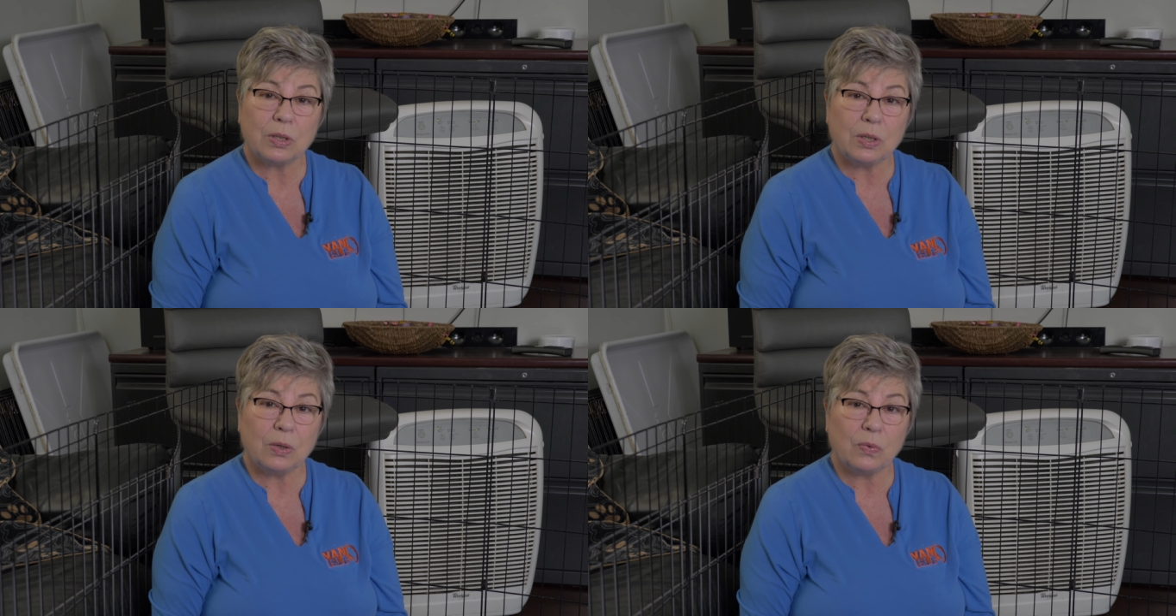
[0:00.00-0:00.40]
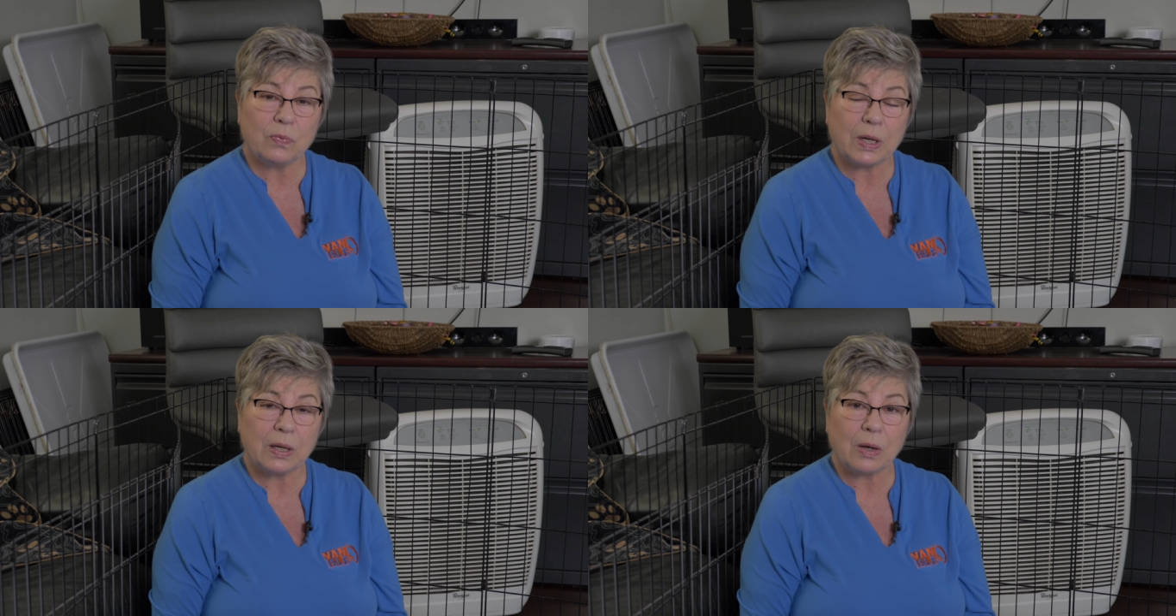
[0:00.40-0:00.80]
a new
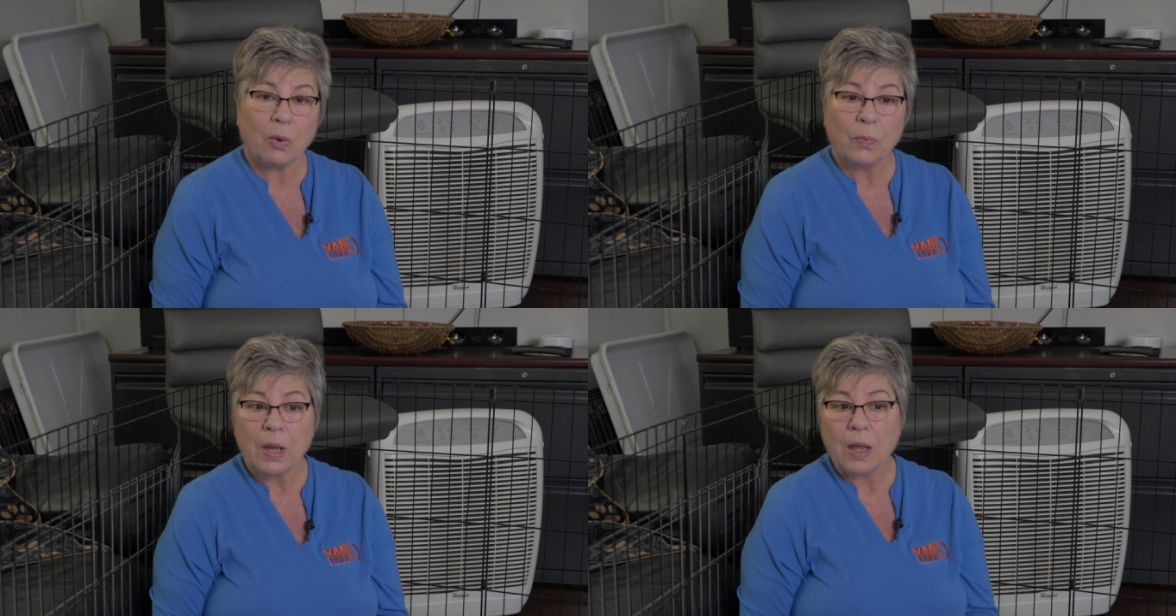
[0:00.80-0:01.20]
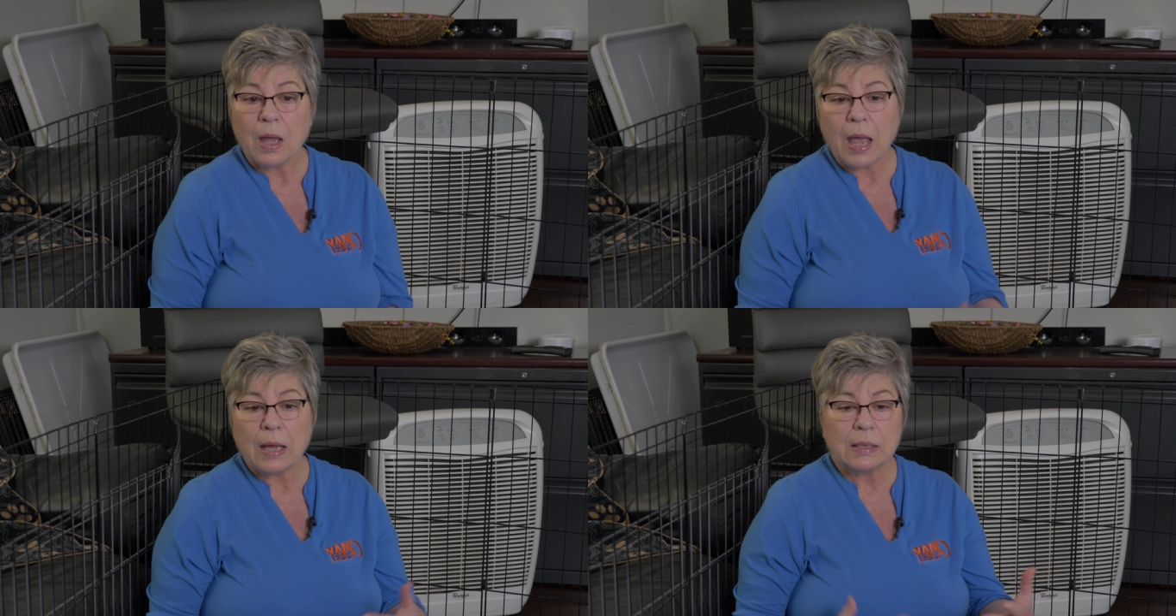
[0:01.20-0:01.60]
video.
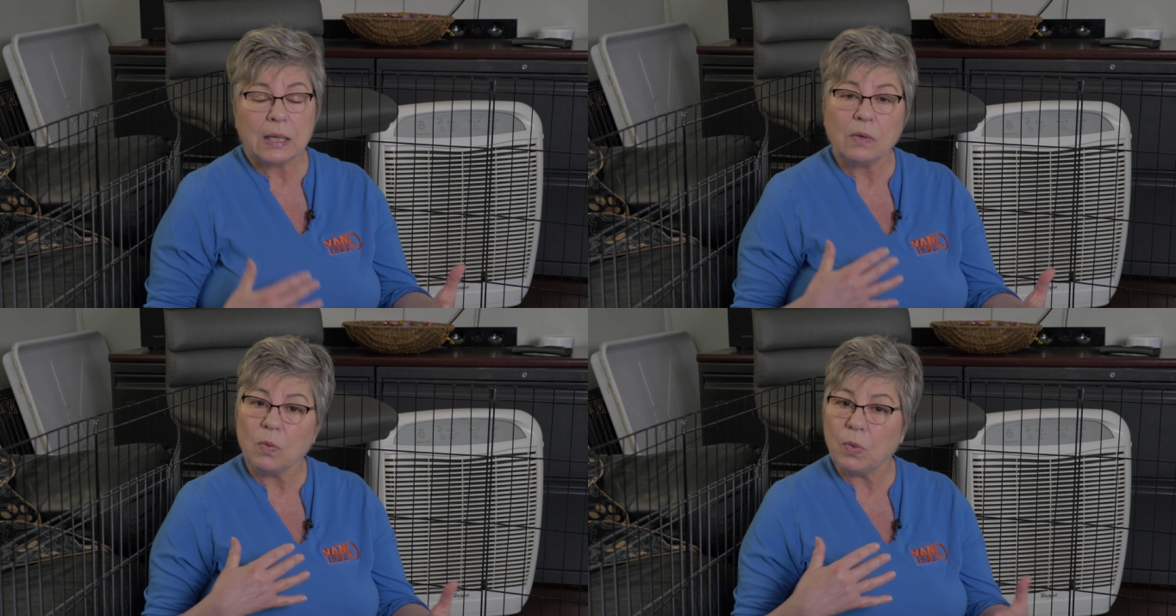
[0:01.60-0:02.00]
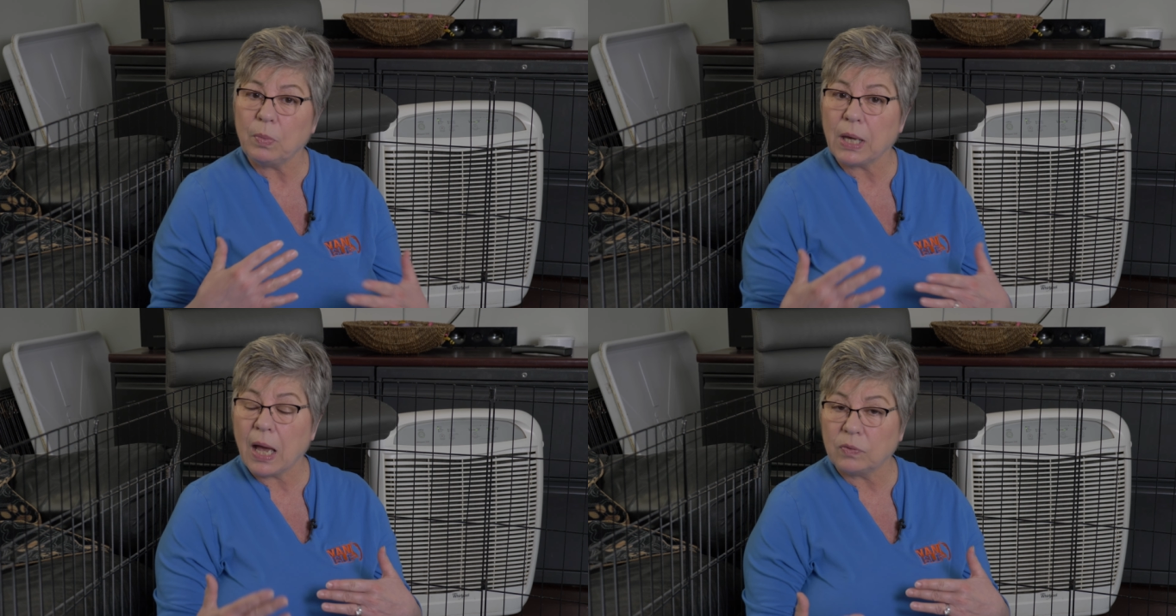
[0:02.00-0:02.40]
And even
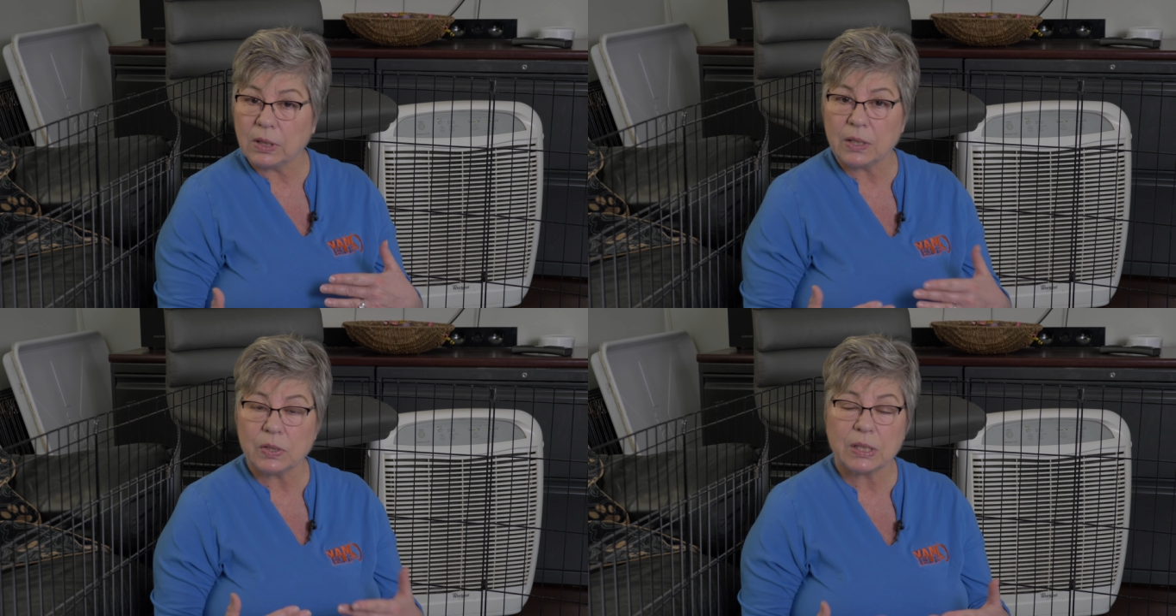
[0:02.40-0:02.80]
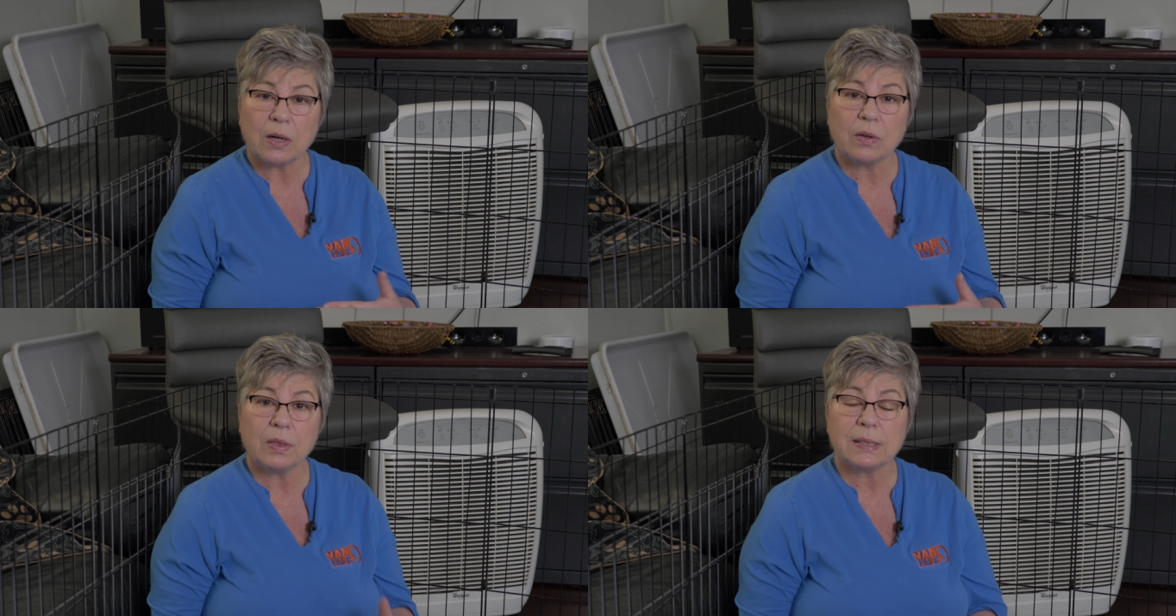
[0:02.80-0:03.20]
when we have litters
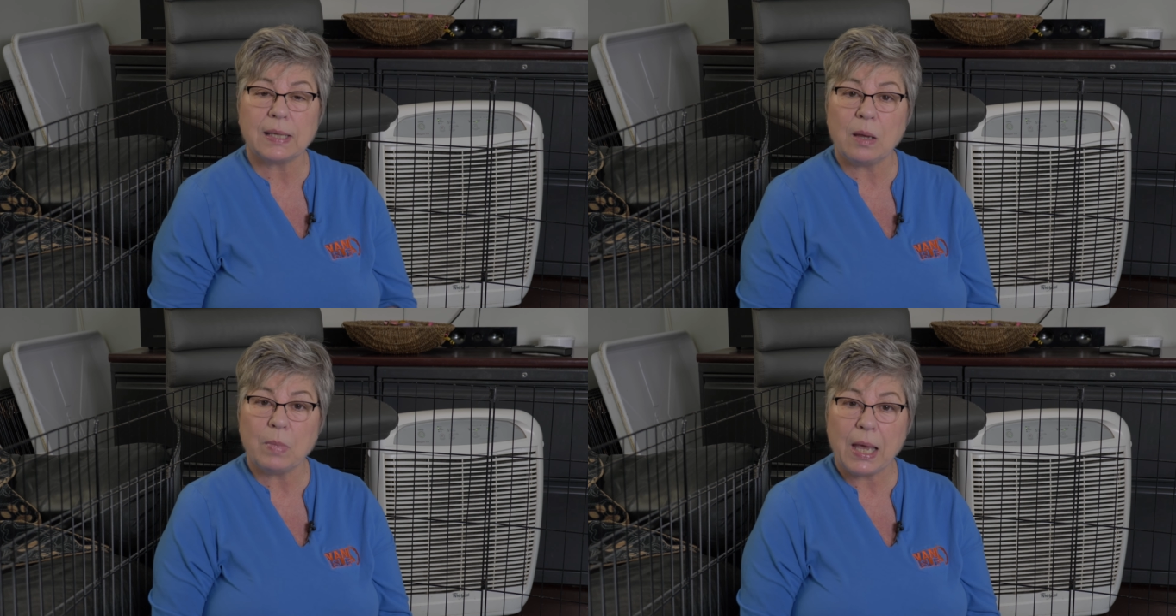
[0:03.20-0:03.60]
that are the same